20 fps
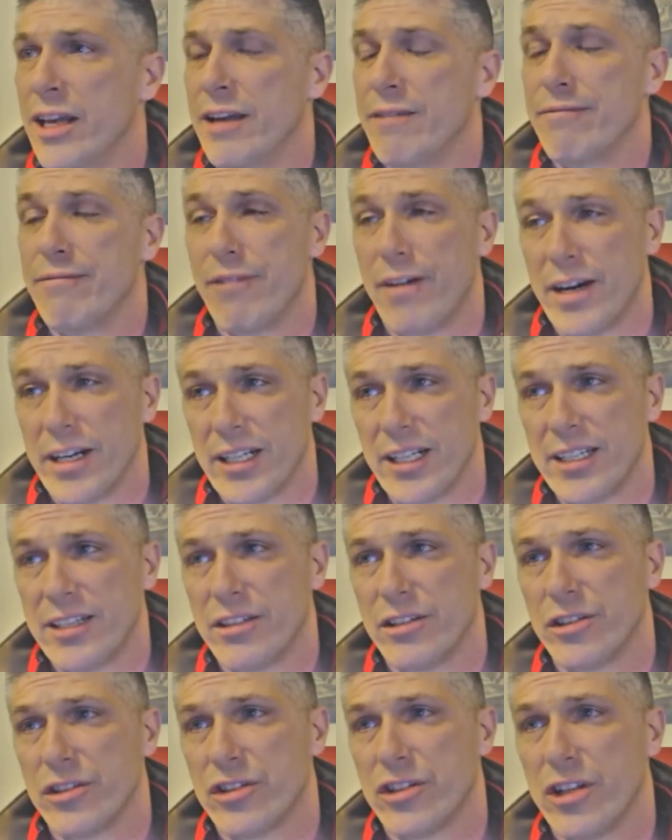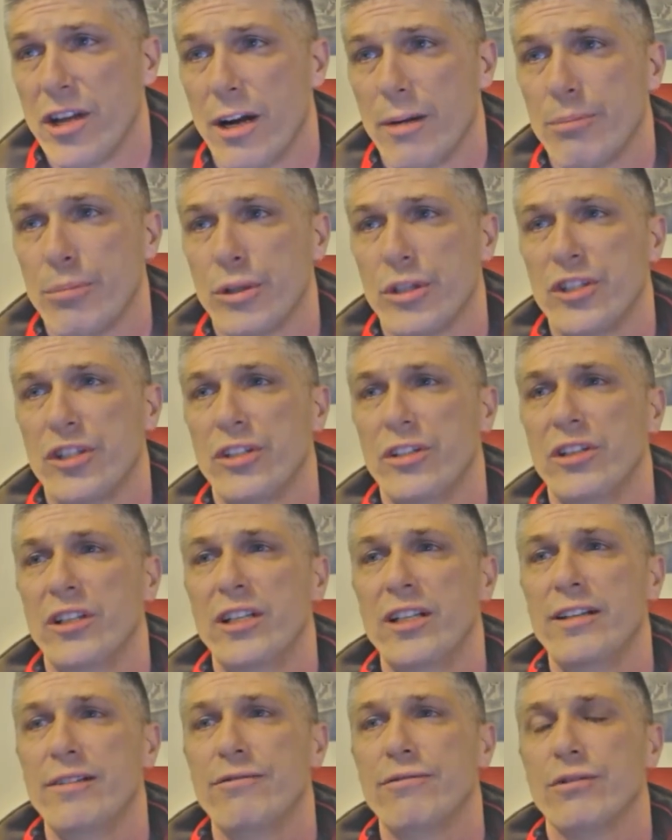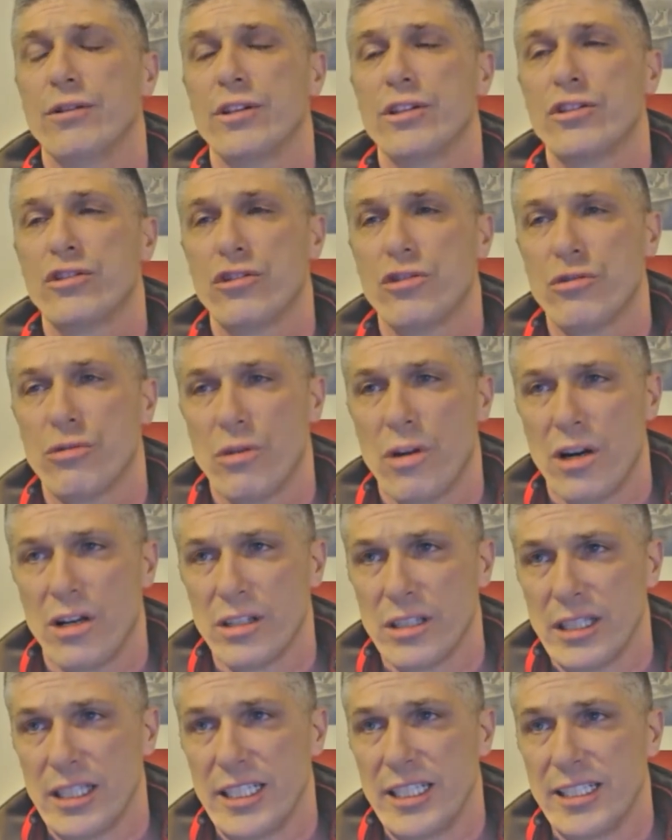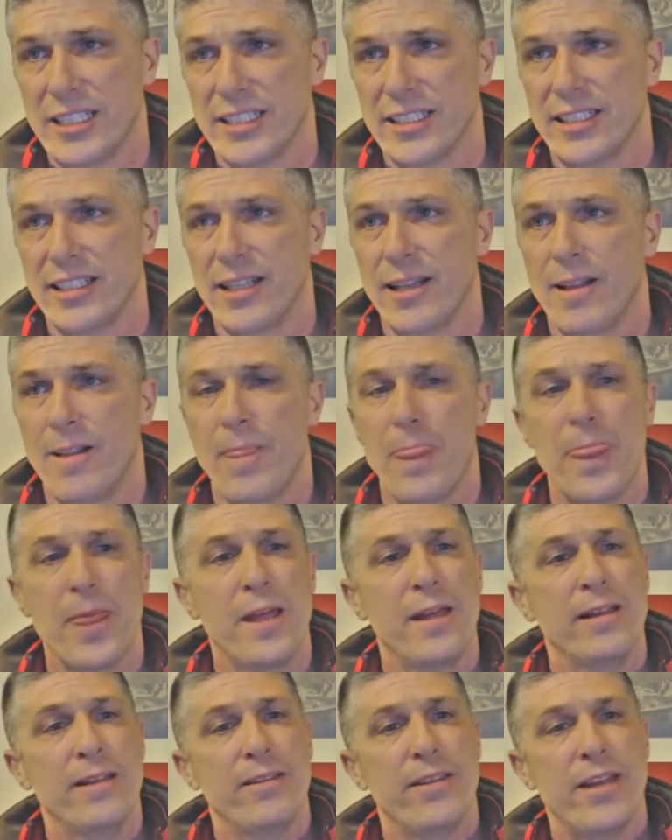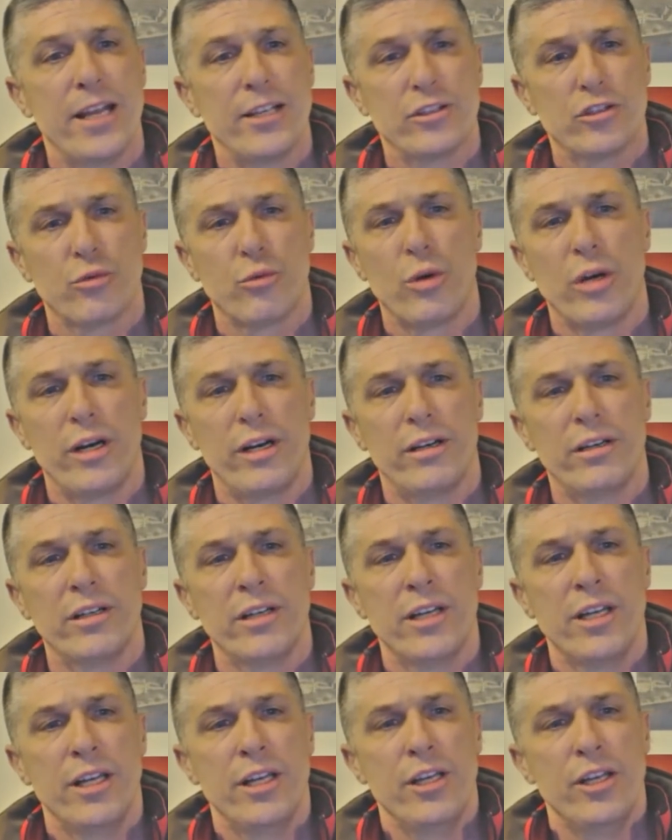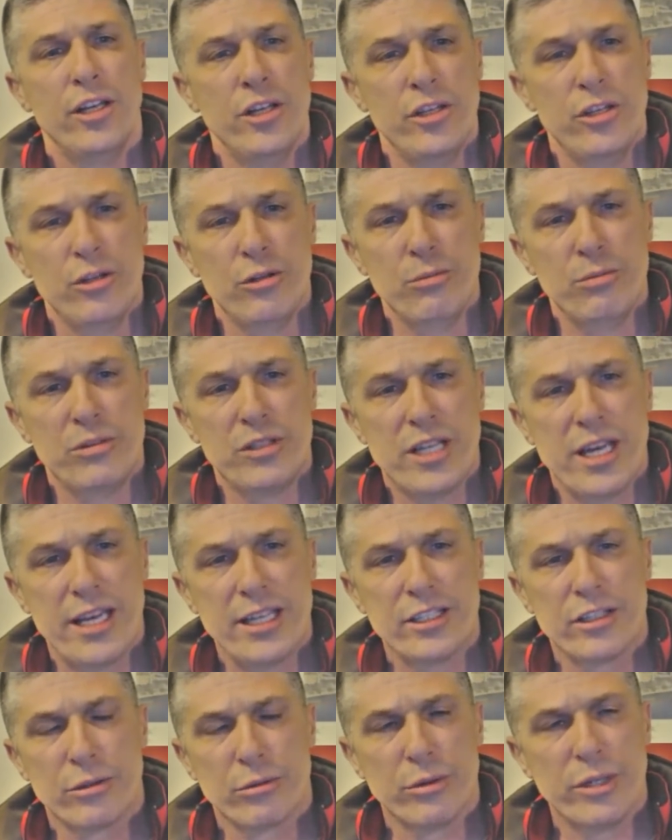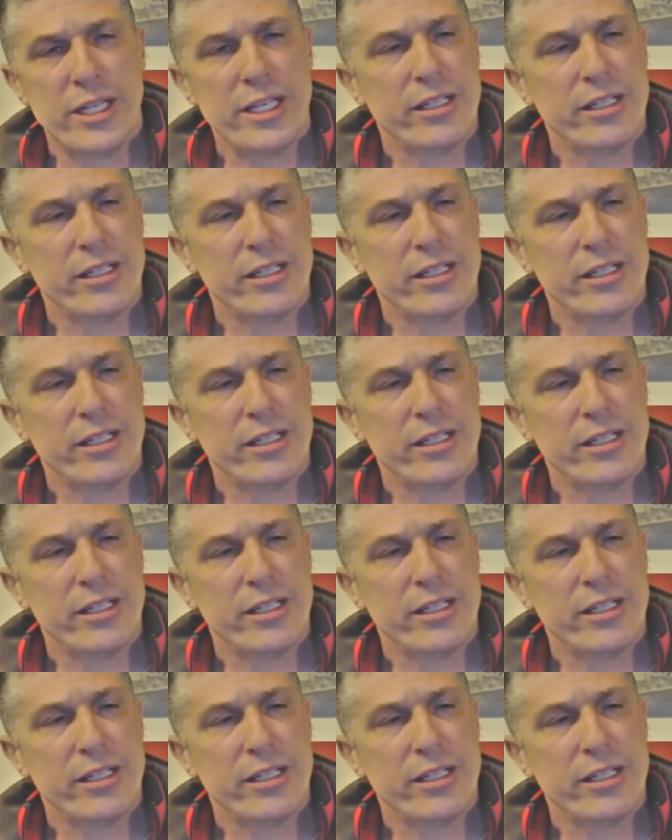And finally, there's the opportunity for a strong lead-in. That's where you take the